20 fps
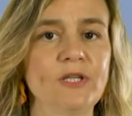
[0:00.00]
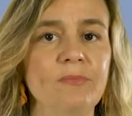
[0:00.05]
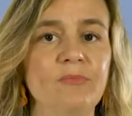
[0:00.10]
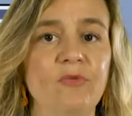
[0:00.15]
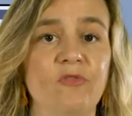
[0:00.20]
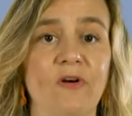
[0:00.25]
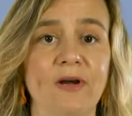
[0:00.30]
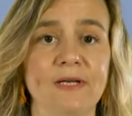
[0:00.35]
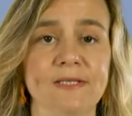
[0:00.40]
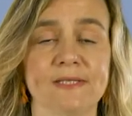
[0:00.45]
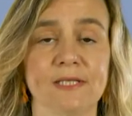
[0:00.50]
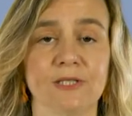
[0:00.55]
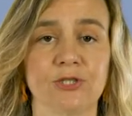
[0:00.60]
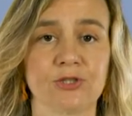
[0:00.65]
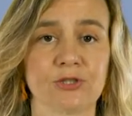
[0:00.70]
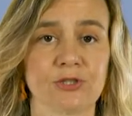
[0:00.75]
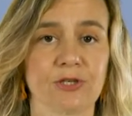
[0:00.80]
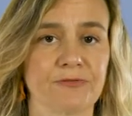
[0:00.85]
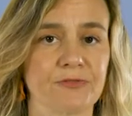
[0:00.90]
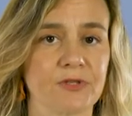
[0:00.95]
the
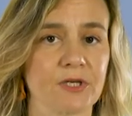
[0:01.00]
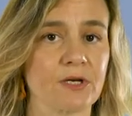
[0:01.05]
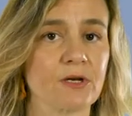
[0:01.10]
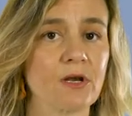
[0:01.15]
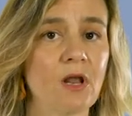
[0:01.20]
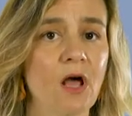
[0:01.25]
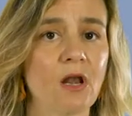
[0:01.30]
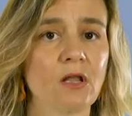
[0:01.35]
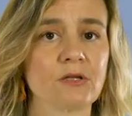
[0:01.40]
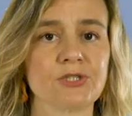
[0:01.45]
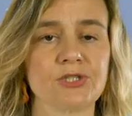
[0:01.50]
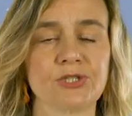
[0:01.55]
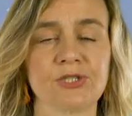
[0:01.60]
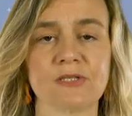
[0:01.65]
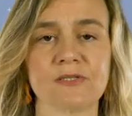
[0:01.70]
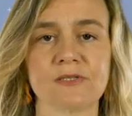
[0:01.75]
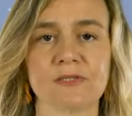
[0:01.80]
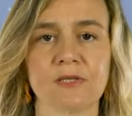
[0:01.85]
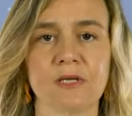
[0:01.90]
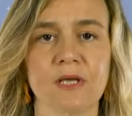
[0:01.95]
moralization of
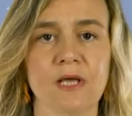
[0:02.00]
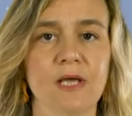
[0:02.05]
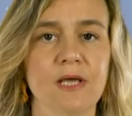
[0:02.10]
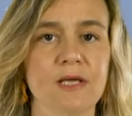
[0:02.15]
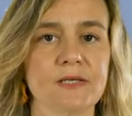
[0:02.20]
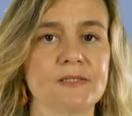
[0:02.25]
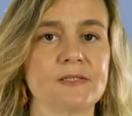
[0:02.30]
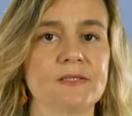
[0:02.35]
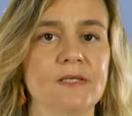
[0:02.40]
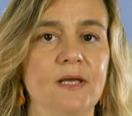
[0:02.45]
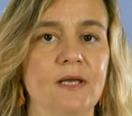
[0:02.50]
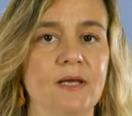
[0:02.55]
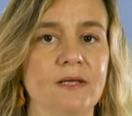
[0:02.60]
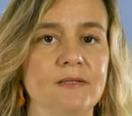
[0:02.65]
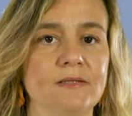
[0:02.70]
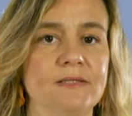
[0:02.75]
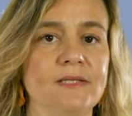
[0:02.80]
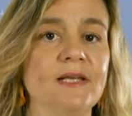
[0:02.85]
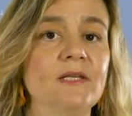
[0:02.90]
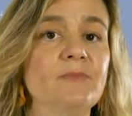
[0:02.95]
technologies is
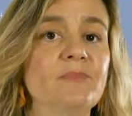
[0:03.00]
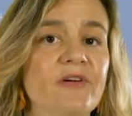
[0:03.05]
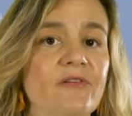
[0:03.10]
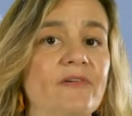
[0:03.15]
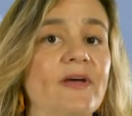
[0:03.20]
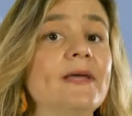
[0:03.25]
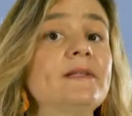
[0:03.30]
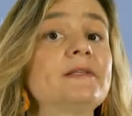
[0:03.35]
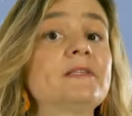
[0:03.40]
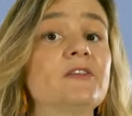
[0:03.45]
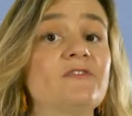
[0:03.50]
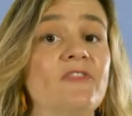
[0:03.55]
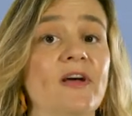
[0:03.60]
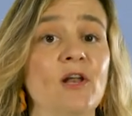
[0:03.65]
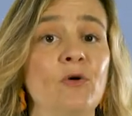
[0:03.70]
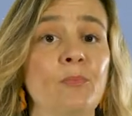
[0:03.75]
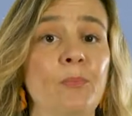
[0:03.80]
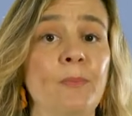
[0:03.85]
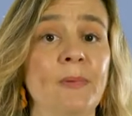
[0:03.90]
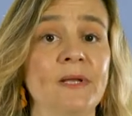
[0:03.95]
the deliberate
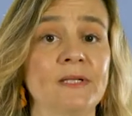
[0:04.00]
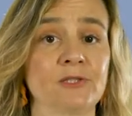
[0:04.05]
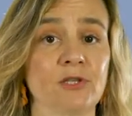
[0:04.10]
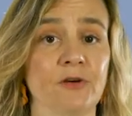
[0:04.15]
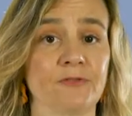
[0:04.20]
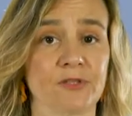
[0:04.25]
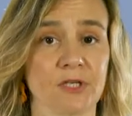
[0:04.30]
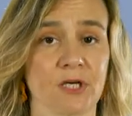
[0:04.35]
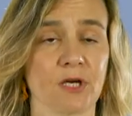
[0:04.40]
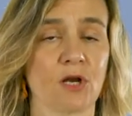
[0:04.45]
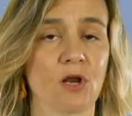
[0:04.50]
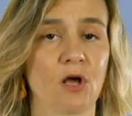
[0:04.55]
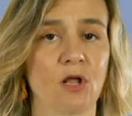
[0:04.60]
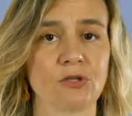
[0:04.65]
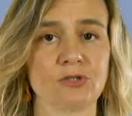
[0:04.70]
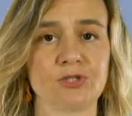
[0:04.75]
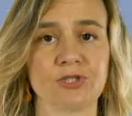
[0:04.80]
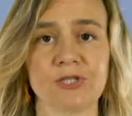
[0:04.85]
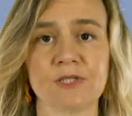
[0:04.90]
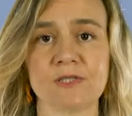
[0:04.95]
development of
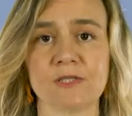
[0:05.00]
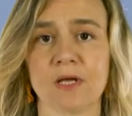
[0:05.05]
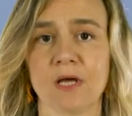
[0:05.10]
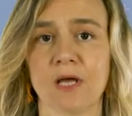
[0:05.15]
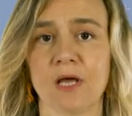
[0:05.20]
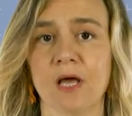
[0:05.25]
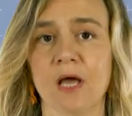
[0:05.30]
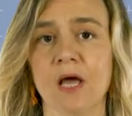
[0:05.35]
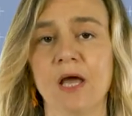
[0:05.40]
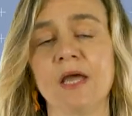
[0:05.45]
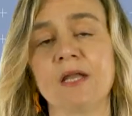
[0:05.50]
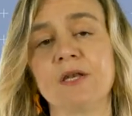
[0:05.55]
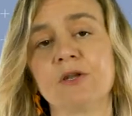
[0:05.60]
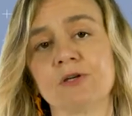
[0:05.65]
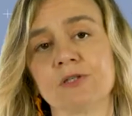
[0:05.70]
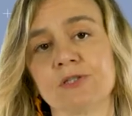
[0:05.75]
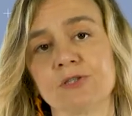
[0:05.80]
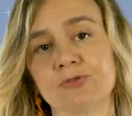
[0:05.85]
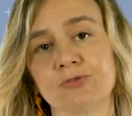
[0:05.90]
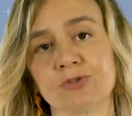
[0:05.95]
technologies in
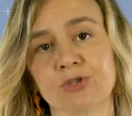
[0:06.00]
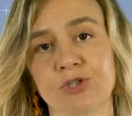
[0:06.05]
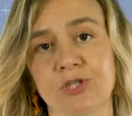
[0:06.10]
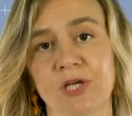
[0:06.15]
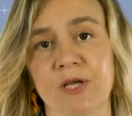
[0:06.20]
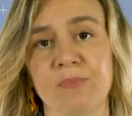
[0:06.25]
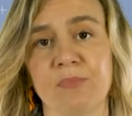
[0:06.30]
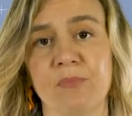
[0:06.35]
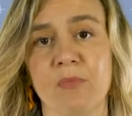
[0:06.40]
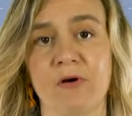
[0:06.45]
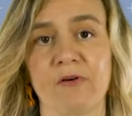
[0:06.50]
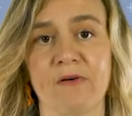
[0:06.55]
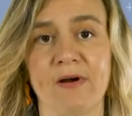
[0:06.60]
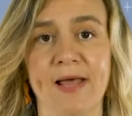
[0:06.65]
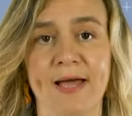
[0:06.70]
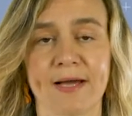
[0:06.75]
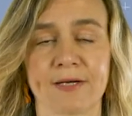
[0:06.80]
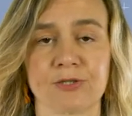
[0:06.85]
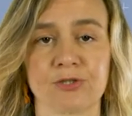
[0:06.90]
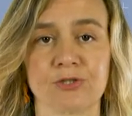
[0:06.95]
order to shape
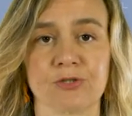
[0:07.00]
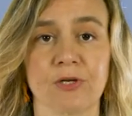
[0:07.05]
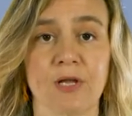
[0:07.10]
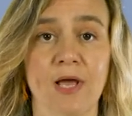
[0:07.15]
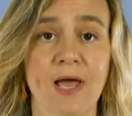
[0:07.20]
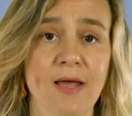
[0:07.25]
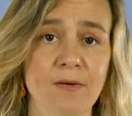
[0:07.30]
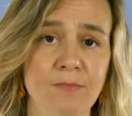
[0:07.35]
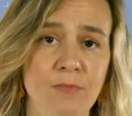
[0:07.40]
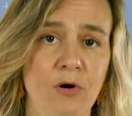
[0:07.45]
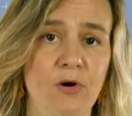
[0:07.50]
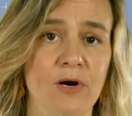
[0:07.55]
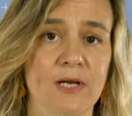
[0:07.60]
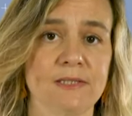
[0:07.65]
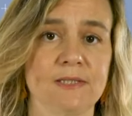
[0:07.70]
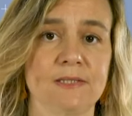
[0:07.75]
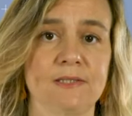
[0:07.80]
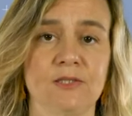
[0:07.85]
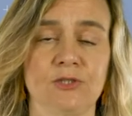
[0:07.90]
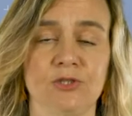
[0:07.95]
moral action and moral
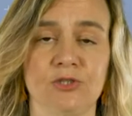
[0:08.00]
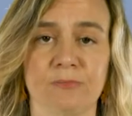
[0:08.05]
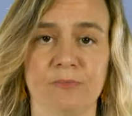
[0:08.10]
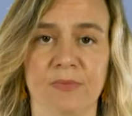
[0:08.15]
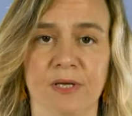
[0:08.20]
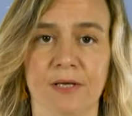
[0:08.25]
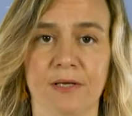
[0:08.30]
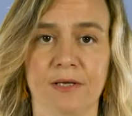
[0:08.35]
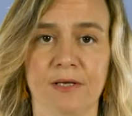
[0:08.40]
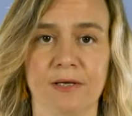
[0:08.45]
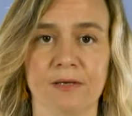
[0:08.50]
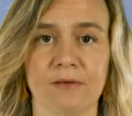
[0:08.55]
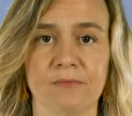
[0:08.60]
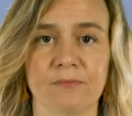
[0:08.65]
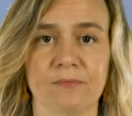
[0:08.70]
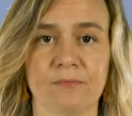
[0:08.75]
decision-making.